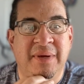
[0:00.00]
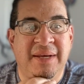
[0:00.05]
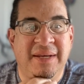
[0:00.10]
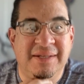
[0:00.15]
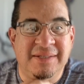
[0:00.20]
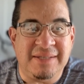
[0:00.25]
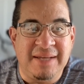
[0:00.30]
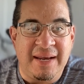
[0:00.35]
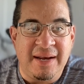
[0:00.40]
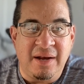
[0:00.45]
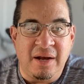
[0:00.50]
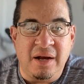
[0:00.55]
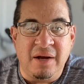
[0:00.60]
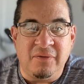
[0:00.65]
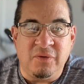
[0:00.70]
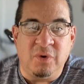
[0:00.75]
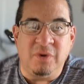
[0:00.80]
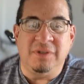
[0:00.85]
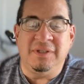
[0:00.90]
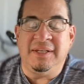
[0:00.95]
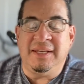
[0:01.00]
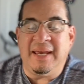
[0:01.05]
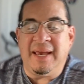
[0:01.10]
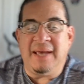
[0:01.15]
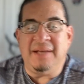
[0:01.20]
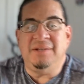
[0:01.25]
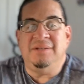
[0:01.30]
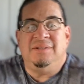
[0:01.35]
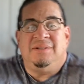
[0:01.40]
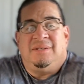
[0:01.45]
he can take off once he
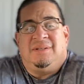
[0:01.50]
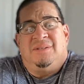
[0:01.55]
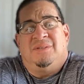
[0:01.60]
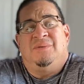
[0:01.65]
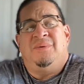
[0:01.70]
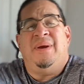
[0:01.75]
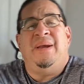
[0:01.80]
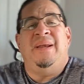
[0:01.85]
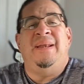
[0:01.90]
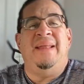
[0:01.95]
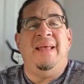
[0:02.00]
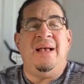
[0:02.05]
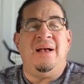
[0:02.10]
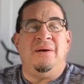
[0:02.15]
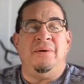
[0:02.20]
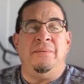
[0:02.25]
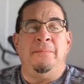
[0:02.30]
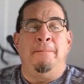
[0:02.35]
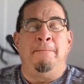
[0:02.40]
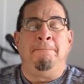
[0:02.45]
catches it. Because right now,